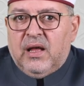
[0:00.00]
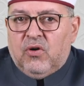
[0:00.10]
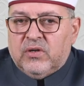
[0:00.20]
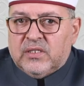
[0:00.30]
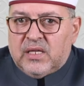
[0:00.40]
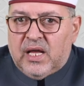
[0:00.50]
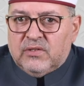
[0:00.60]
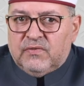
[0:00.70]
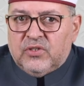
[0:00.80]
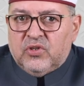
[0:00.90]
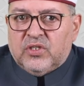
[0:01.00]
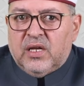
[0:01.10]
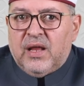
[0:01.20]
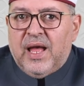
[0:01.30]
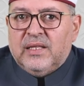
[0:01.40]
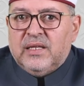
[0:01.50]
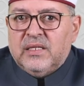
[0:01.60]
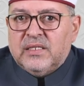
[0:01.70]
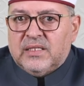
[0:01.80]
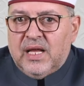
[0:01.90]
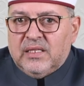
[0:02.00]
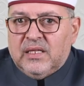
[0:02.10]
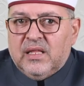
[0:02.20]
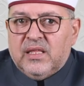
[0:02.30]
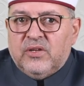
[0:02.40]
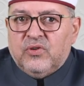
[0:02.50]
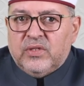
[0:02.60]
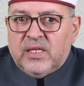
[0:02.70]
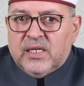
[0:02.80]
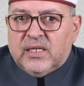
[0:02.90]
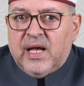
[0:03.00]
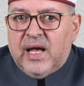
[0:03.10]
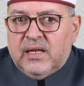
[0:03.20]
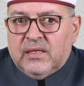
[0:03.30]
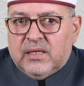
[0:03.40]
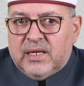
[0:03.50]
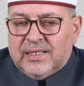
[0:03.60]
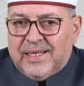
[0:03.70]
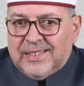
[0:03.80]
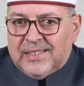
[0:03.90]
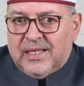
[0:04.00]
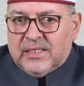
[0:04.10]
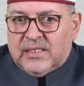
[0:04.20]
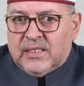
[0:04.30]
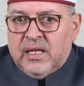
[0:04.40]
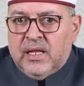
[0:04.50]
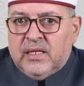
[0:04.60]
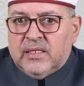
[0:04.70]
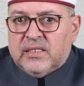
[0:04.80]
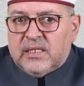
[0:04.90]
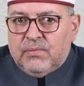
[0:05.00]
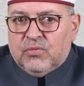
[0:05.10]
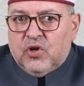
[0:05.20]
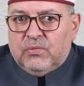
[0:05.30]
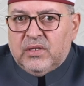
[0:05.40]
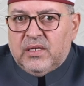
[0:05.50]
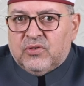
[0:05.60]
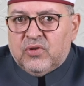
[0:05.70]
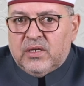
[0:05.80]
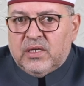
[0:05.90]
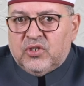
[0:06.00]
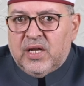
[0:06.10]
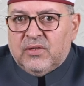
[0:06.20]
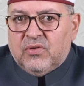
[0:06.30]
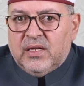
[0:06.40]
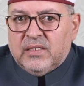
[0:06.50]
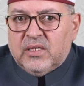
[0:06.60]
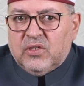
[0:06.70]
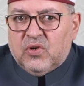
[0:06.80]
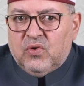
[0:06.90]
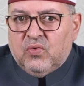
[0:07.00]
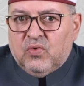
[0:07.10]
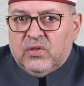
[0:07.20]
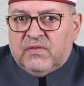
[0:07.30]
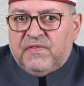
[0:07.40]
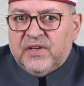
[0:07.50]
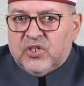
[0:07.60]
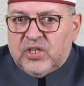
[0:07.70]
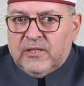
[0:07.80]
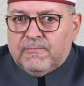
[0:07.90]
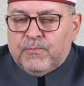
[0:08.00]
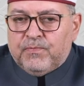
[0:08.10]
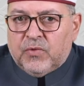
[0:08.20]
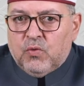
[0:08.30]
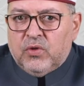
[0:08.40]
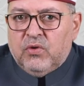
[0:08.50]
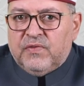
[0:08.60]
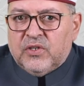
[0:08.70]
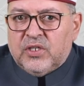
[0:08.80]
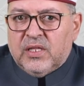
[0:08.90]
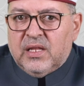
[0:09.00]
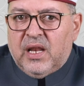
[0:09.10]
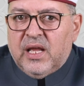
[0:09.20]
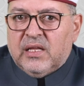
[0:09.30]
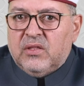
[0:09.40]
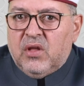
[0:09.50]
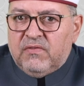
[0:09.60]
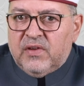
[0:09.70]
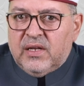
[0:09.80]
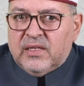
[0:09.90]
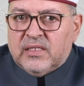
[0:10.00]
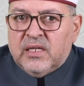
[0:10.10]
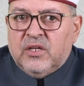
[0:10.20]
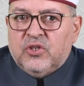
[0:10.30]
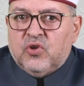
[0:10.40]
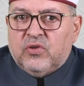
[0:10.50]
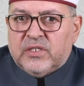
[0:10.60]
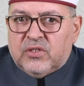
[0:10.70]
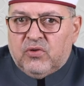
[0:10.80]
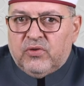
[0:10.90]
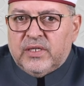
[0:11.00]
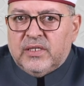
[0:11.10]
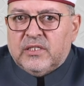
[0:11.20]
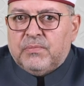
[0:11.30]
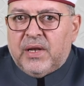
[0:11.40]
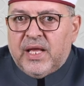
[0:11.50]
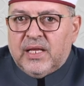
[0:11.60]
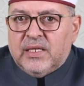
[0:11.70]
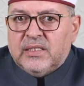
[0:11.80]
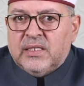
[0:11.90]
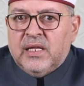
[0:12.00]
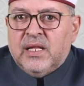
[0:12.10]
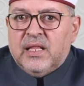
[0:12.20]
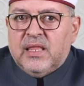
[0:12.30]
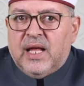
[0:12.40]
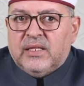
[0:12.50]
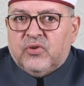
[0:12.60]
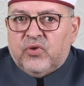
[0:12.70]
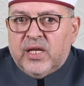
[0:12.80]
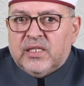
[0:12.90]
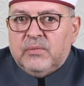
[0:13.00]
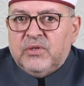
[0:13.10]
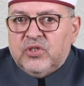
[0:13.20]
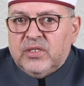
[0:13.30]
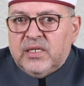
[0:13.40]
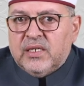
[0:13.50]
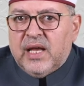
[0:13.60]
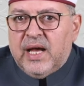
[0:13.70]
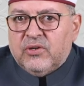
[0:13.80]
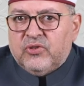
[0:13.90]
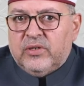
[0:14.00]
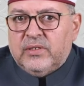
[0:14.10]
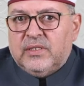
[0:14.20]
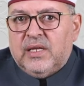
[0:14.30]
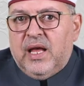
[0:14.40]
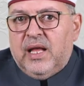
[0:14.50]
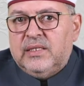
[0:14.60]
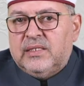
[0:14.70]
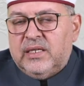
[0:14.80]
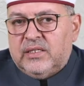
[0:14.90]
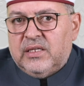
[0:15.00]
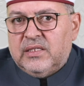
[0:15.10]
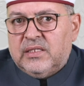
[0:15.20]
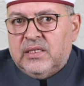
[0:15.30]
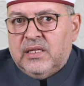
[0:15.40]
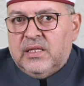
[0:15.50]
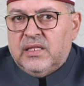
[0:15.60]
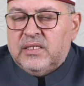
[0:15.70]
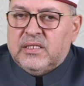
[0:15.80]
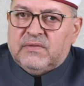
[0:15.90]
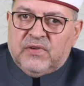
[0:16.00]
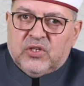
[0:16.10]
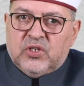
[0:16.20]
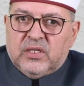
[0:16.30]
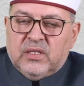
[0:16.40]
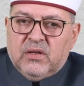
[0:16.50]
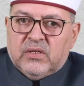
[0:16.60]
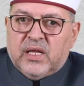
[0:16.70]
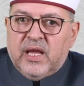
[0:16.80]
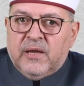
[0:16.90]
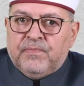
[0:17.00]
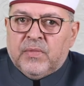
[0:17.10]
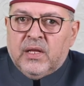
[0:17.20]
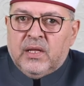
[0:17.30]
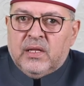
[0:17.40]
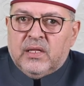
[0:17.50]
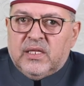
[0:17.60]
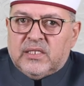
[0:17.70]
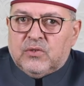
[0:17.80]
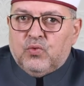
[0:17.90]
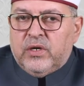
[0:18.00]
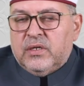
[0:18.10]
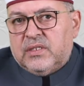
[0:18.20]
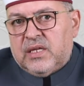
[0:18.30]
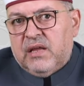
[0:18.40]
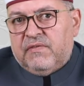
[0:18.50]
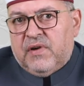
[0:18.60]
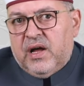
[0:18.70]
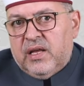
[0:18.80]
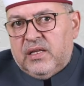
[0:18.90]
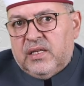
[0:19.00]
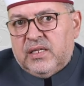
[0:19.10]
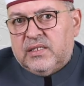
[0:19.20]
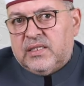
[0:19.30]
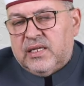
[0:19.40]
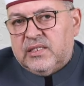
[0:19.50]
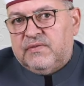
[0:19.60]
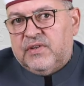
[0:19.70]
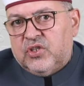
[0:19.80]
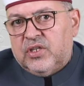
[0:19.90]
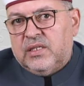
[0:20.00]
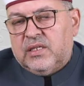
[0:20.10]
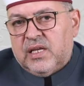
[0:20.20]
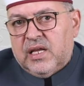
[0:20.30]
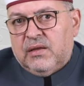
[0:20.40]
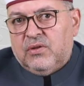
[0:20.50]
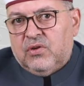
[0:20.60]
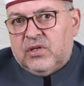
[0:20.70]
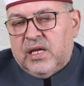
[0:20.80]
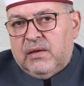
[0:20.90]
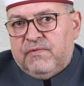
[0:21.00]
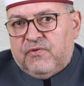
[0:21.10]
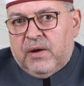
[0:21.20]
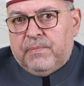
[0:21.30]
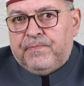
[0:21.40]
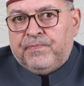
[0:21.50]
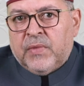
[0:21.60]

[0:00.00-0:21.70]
or styles of literature, and understanding their unique characteristics. Some common literary genres include fiction. We know fiction like novels, short stories, plays that create imaginary characters and settings. This is fiction, okay? This is where sci-fi, science fiction, came from.